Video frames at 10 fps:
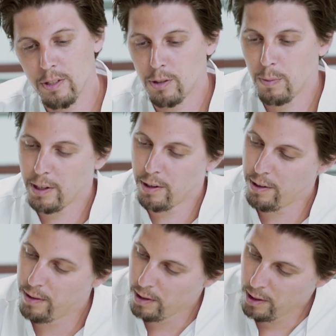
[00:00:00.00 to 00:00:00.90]
instance, we could
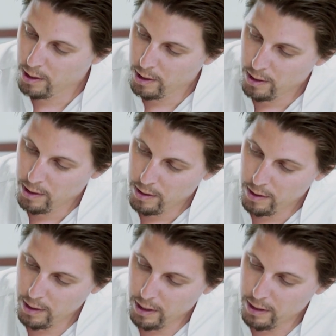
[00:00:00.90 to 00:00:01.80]

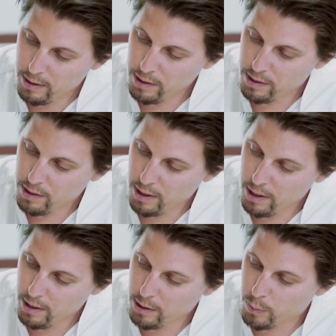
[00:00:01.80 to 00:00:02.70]

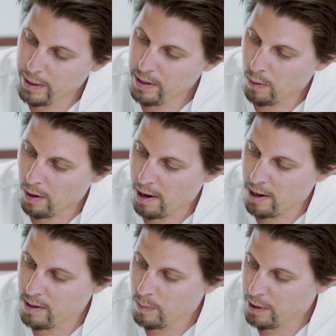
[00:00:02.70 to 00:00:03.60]
this window
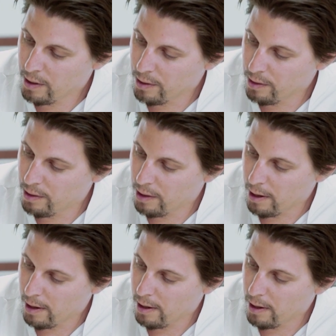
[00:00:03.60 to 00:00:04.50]
line we could
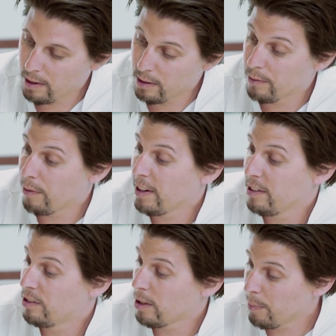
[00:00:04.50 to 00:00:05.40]
divide
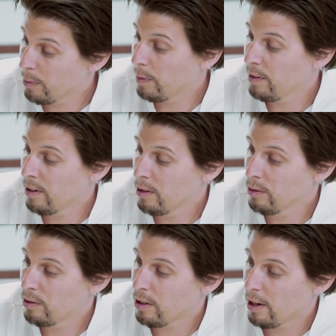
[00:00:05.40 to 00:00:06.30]
in separate
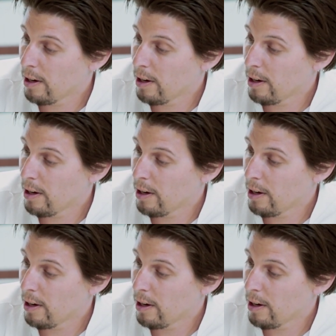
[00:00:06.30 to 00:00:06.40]
windows.